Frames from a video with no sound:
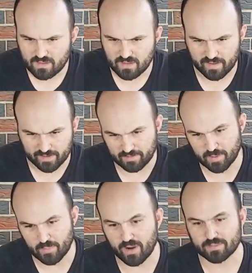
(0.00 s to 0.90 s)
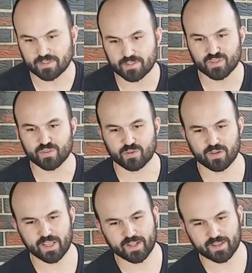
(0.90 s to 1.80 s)
And props to you for
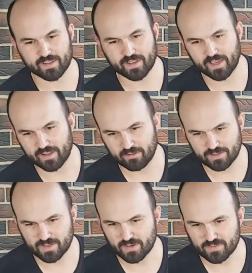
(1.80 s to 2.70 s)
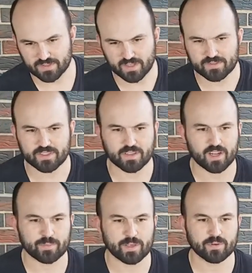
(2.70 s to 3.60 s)
going ahead and getting the head resurfaced. I see a
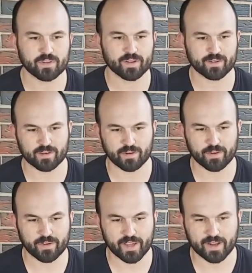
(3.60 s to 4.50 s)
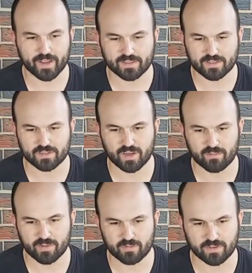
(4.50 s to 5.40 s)
lot of people that go do a head gasket job
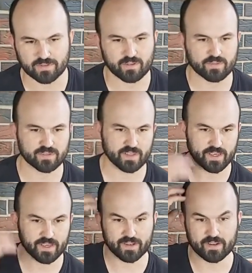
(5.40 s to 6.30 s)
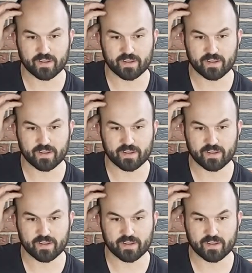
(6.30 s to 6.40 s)
and don't resurface the head.